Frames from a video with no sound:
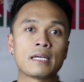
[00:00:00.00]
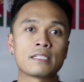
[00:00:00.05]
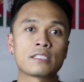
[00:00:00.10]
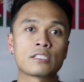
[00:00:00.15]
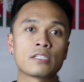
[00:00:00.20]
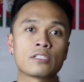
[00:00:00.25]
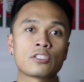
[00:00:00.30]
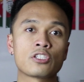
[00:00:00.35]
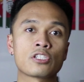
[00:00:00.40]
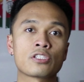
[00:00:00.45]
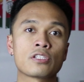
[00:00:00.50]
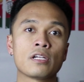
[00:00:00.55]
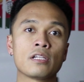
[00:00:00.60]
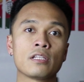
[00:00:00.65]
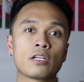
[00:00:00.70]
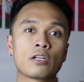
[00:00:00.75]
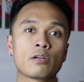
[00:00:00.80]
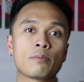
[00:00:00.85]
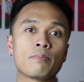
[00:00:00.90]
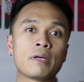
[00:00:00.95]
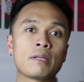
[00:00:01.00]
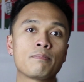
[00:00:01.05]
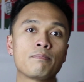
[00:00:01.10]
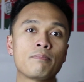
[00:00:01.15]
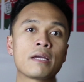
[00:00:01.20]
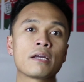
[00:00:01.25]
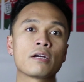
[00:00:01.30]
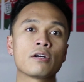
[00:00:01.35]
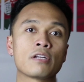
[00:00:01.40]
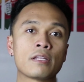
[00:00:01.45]
that's just a little
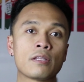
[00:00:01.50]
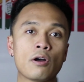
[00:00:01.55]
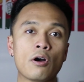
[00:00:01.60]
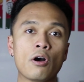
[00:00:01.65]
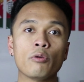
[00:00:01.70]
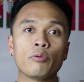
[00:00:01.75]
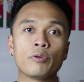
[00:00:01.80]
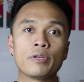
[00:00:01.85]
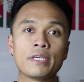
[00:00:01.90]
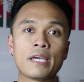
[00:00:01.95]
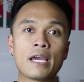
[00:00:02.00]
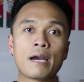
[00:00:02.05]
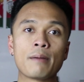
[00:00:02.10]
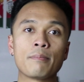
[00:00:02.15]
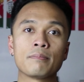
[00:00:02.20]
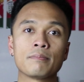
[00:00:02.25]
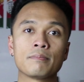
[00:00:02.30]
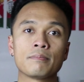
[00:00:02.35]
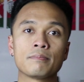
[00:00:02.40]
bit bigger than the OEM.